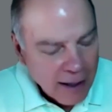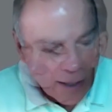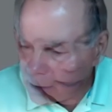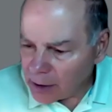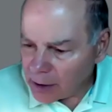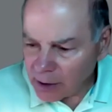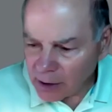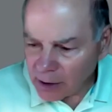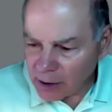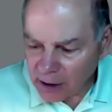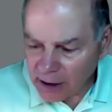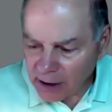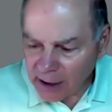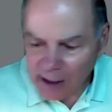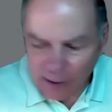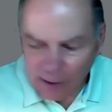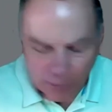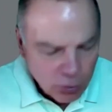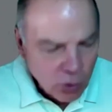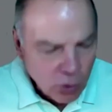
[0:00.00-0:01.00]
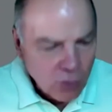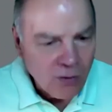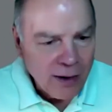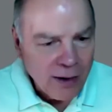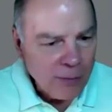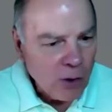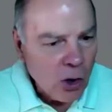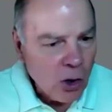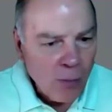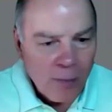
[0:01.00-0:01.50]
They had a
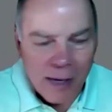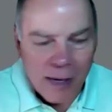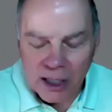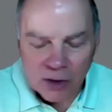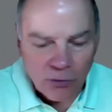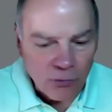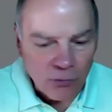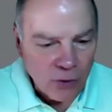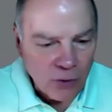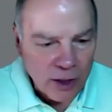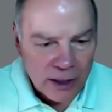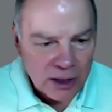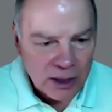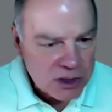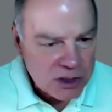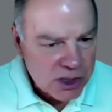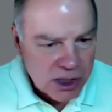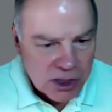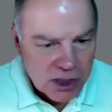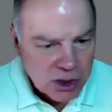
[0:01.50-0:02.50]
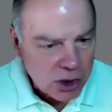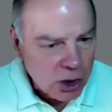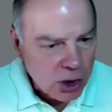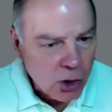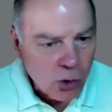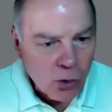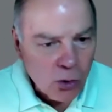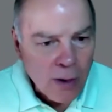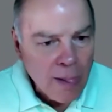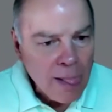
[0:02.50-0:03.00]
program called Make a Friend at
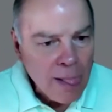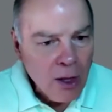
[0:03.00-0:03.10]
Cisco,